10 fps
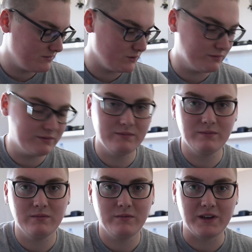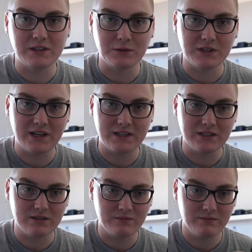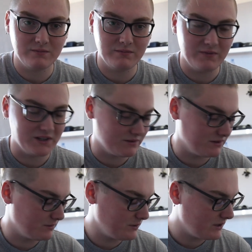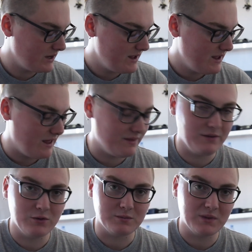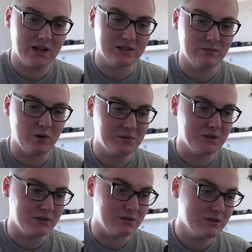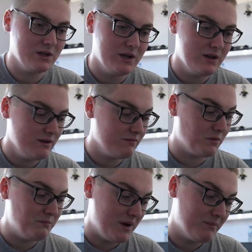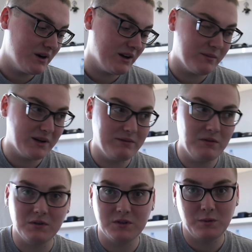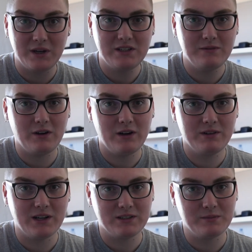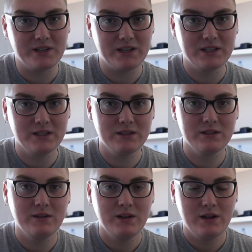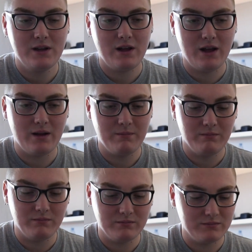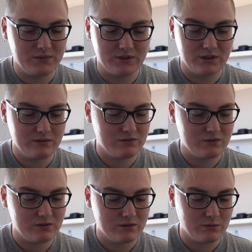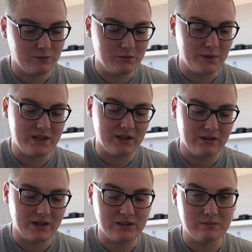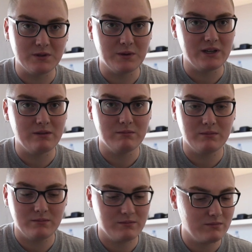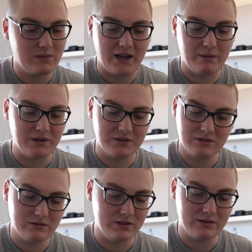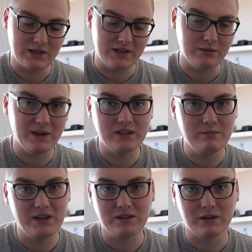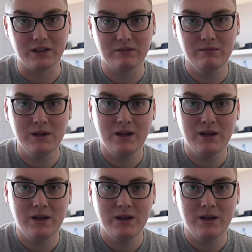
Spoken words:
sort of fix all your settings and fix everything you want, and then you've got some custom options. From memory, I believe you've got 25 custom settings, just sort of tweaking things between how much the center weighted metering